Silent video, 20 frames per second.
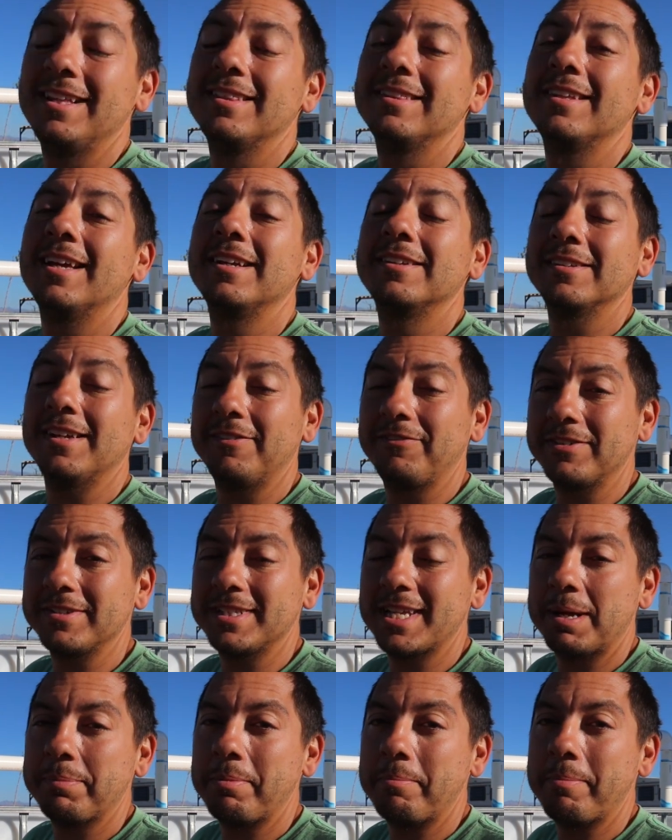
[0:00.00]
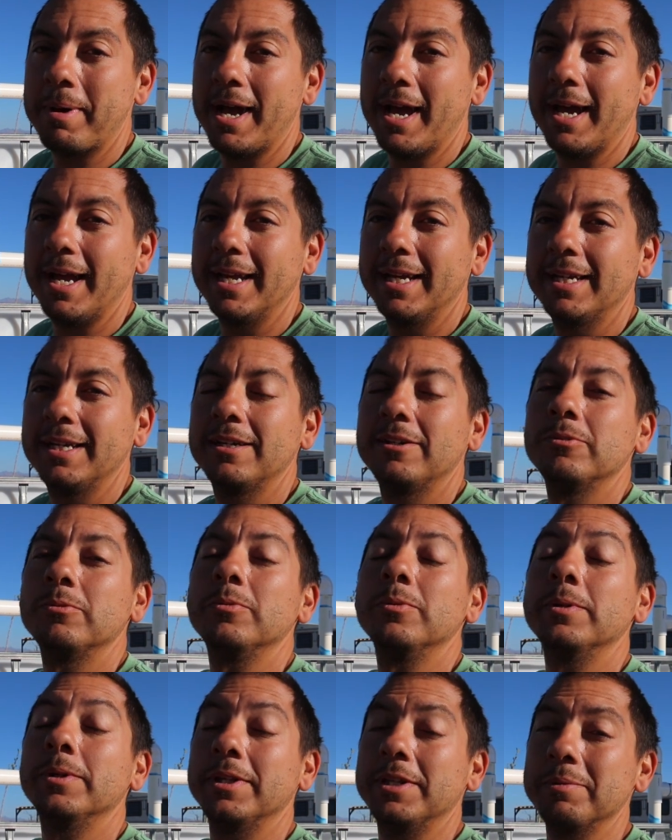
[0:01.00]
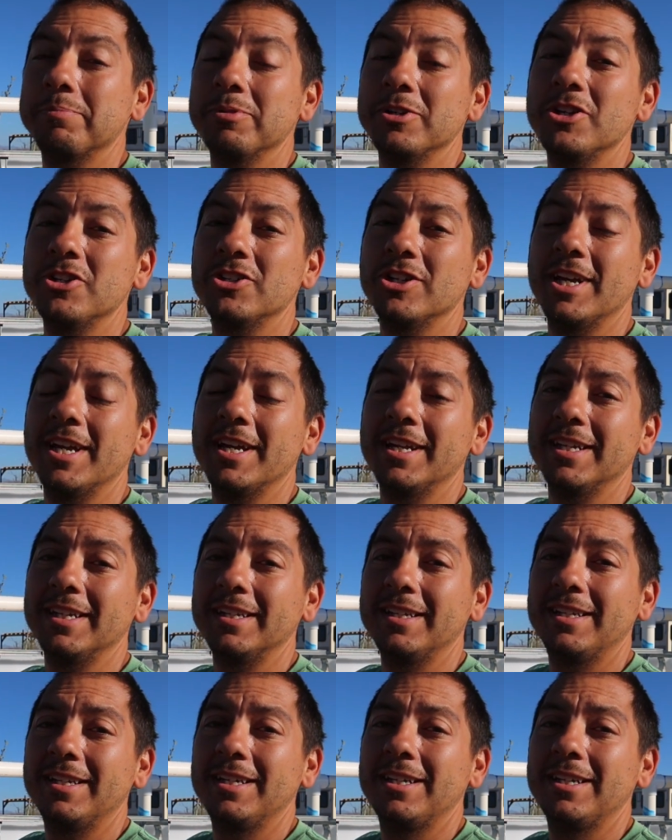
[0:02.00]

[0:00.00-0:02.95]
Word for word: Thanks a lot for stopping by. Really appreciate it.